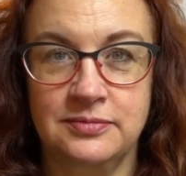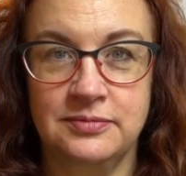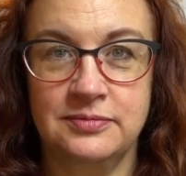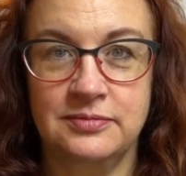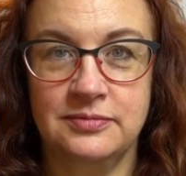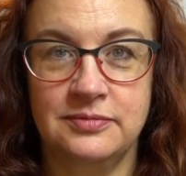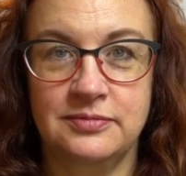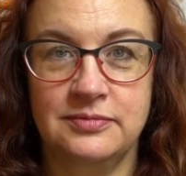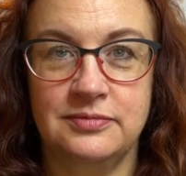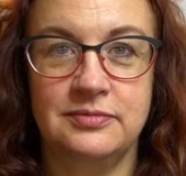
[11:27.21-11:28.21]

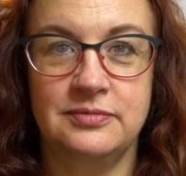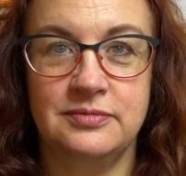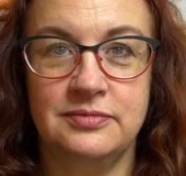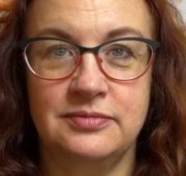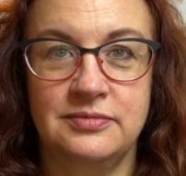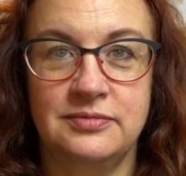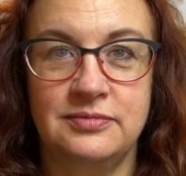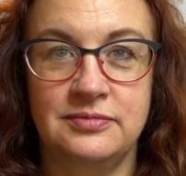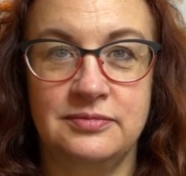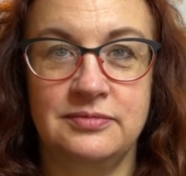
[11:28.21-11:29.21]

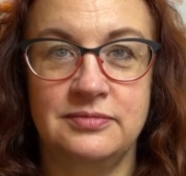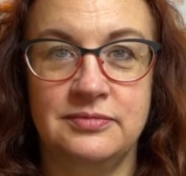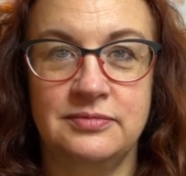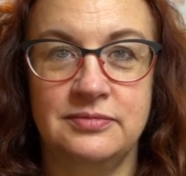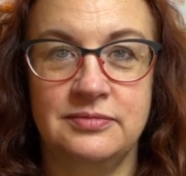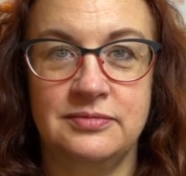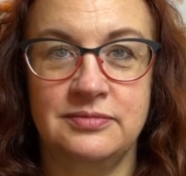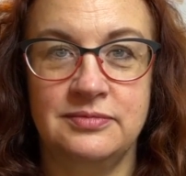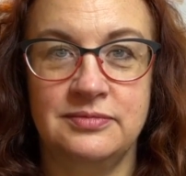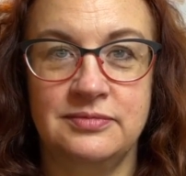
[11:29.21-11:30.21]

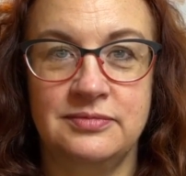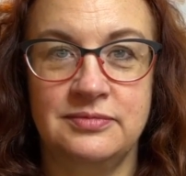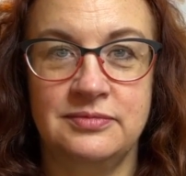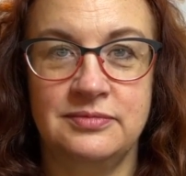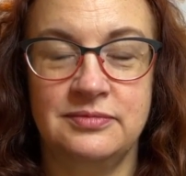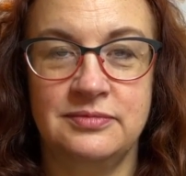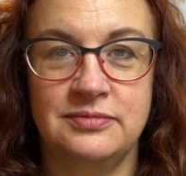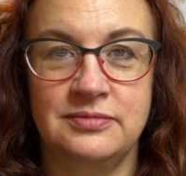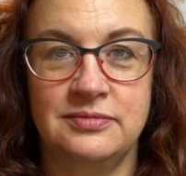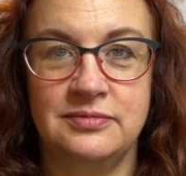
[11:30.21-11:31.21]

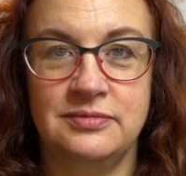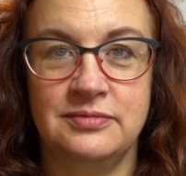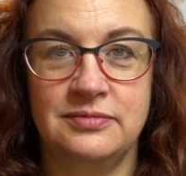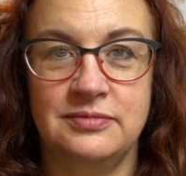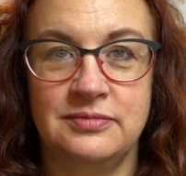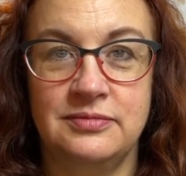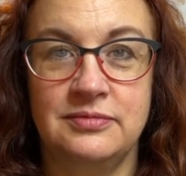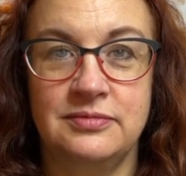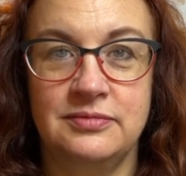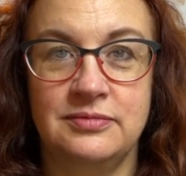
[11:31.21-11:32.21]

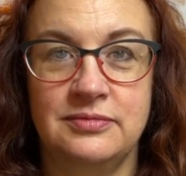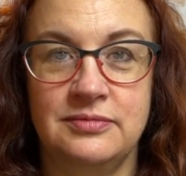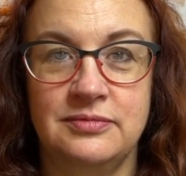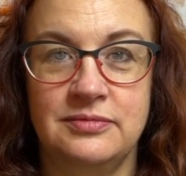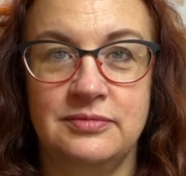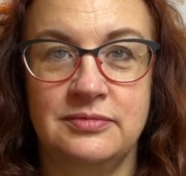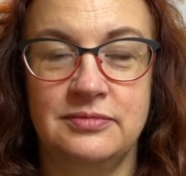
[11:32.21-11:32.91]
This person isn't speaking.